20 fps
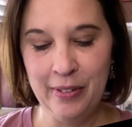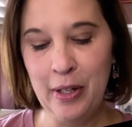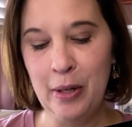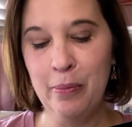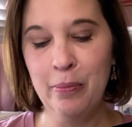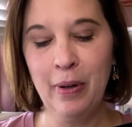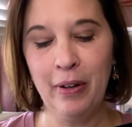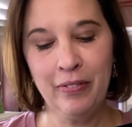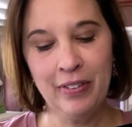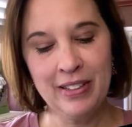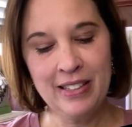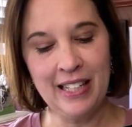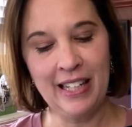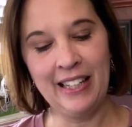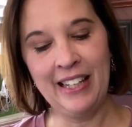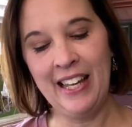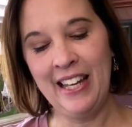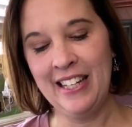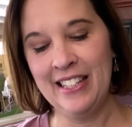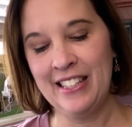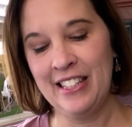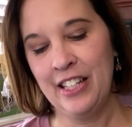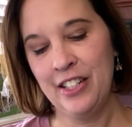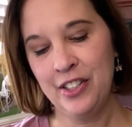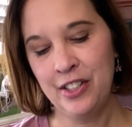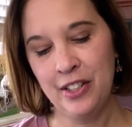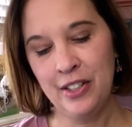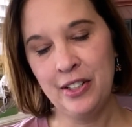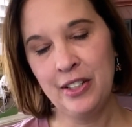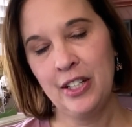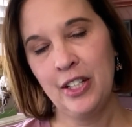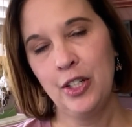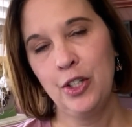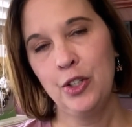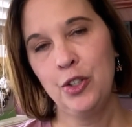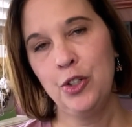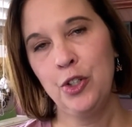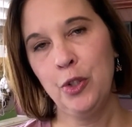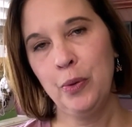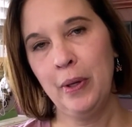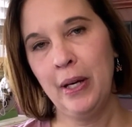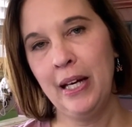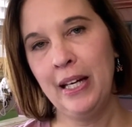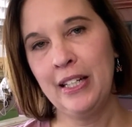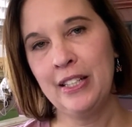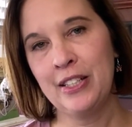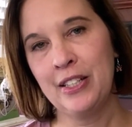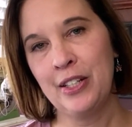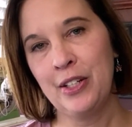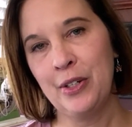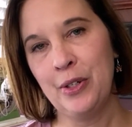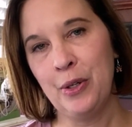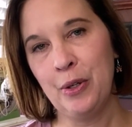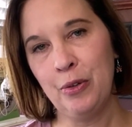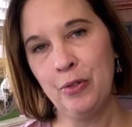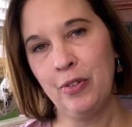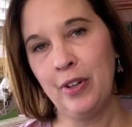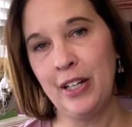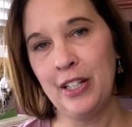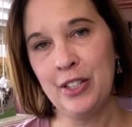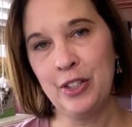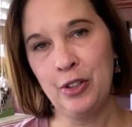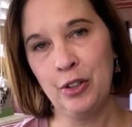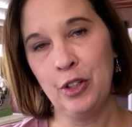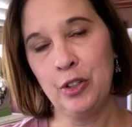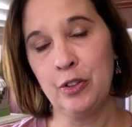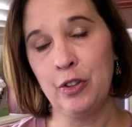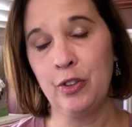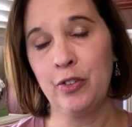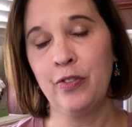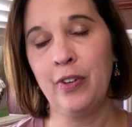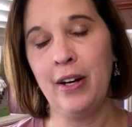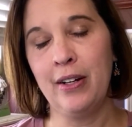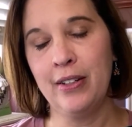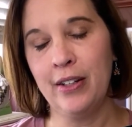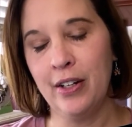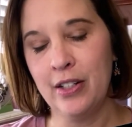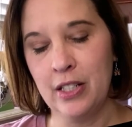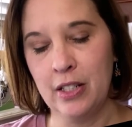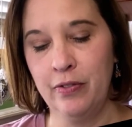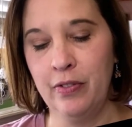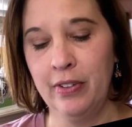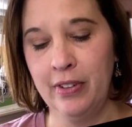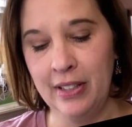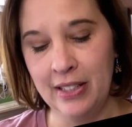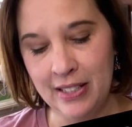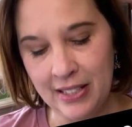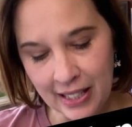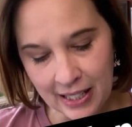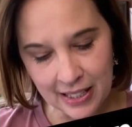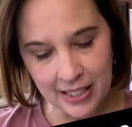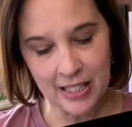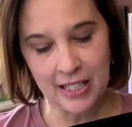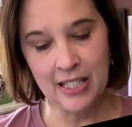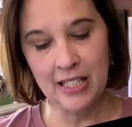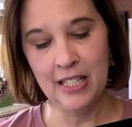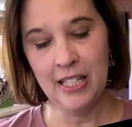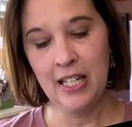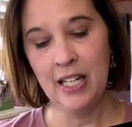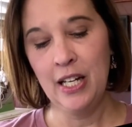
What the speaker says: breakfast at Kay's Kitchen, 2 eggs, home fries, toast for $5.50.